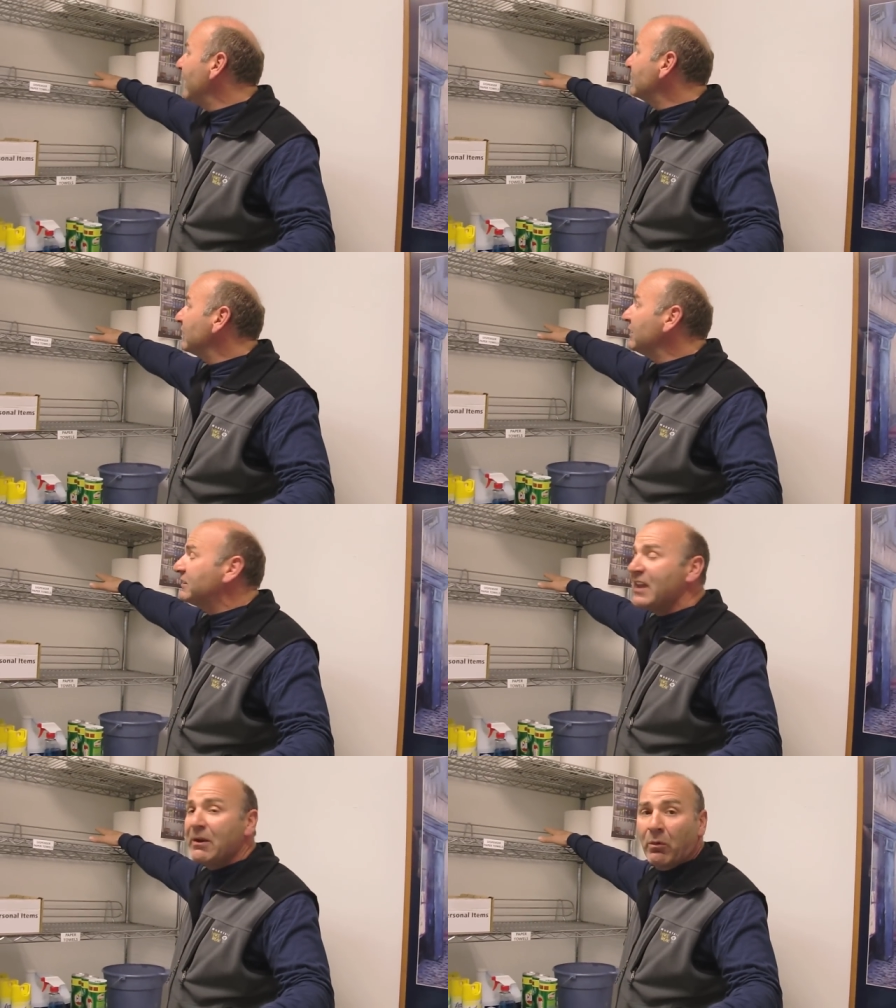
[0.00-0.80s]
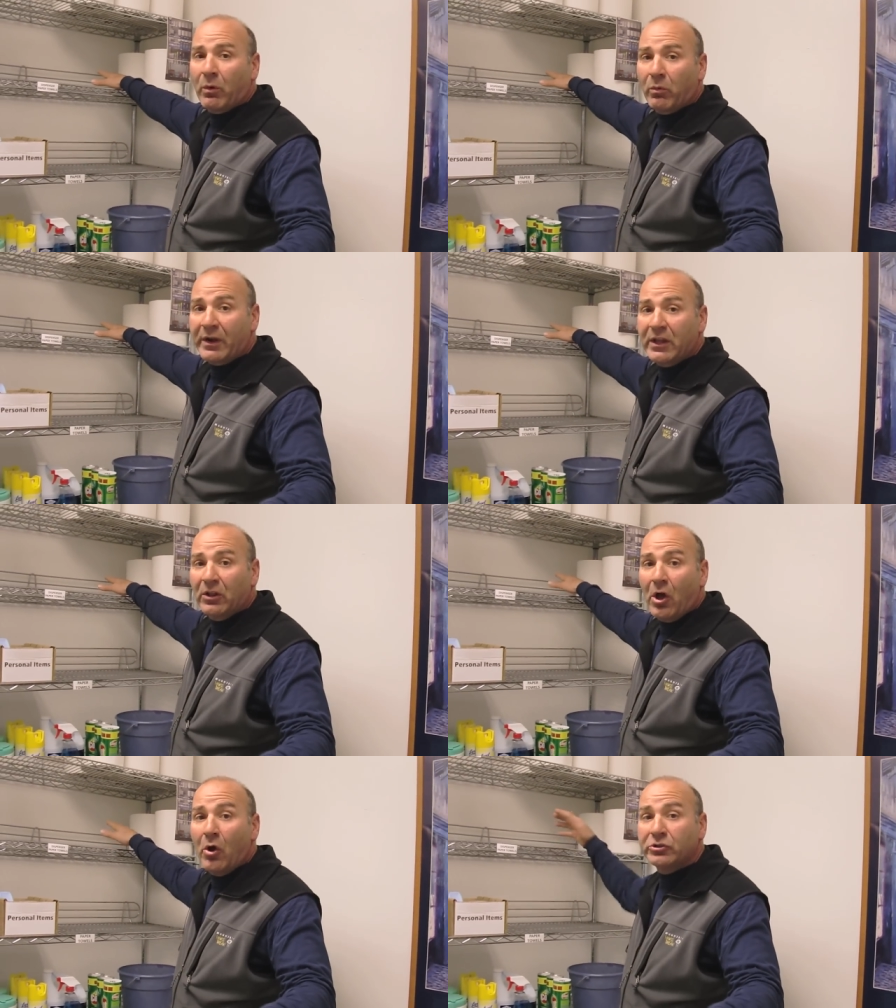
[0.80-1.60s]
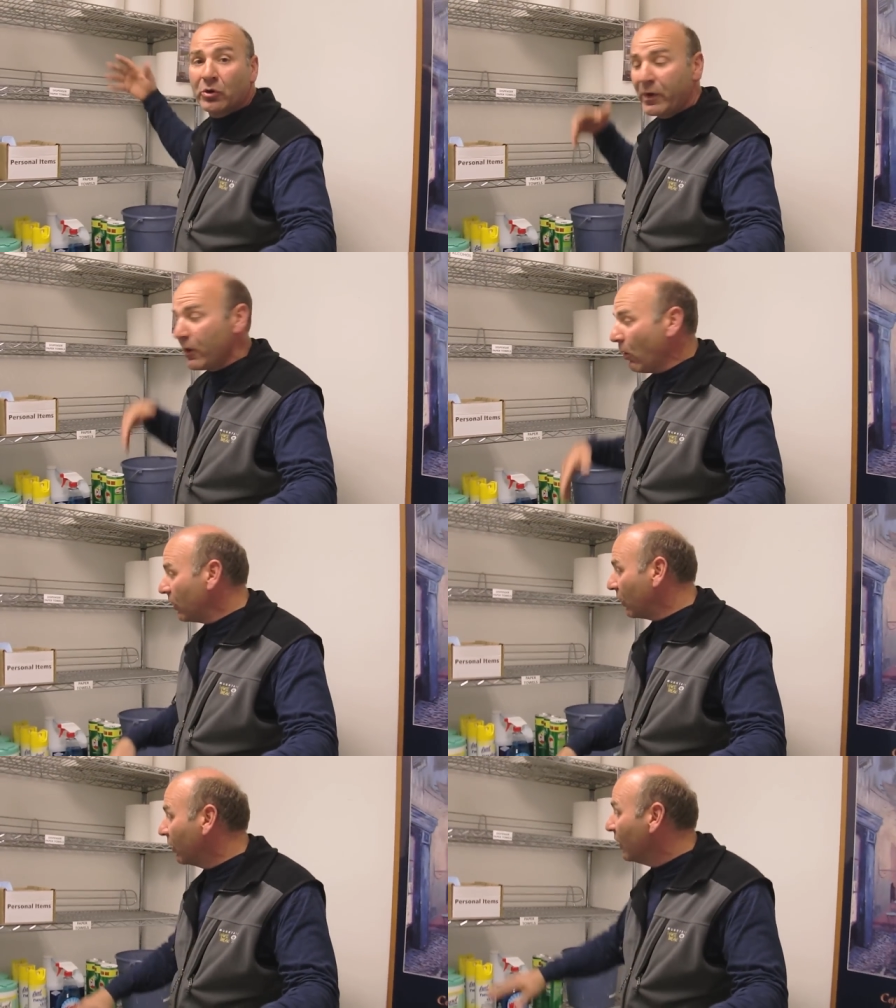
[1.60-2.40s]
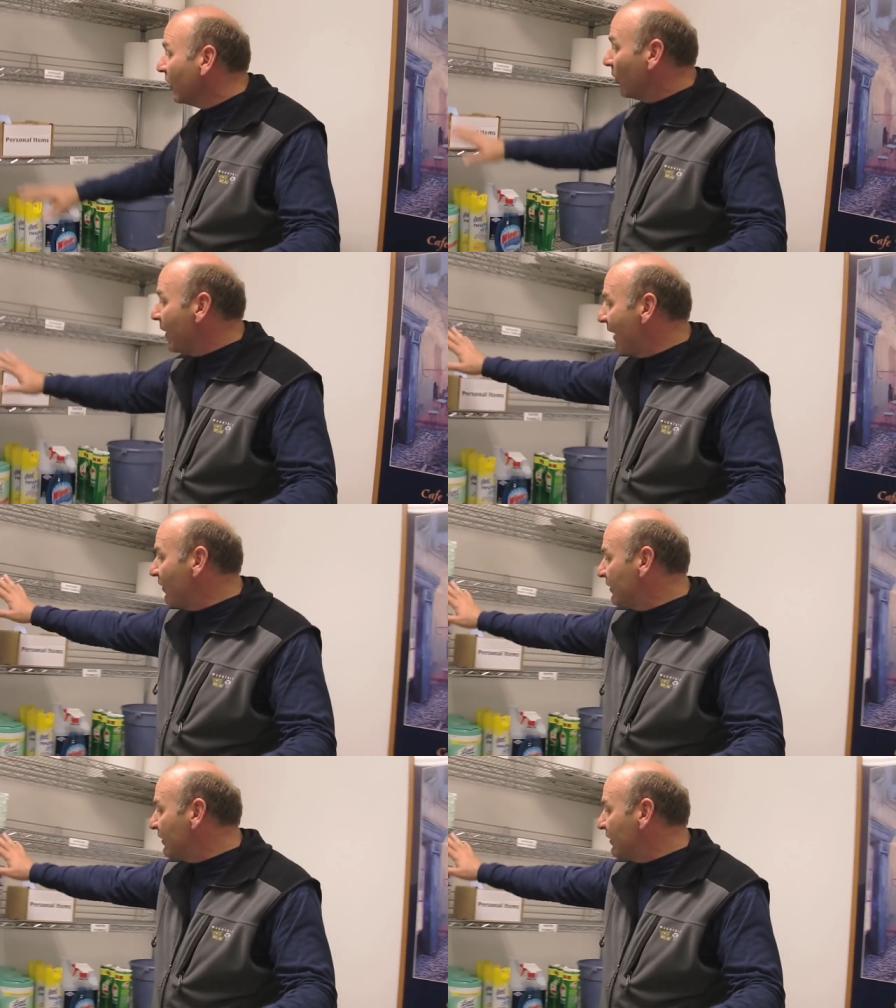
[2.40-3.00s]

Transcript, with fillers: easily see when we're running low to reorder. We have the